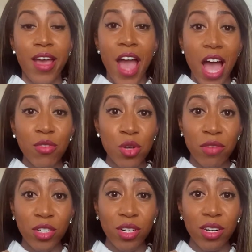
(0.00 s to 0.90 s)
Have you
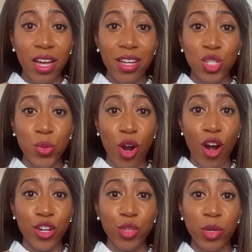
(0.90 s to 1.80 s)
ever gotten to an
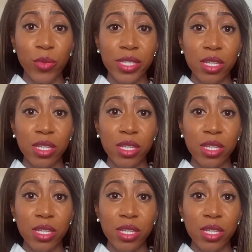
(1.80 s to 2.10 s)
argument with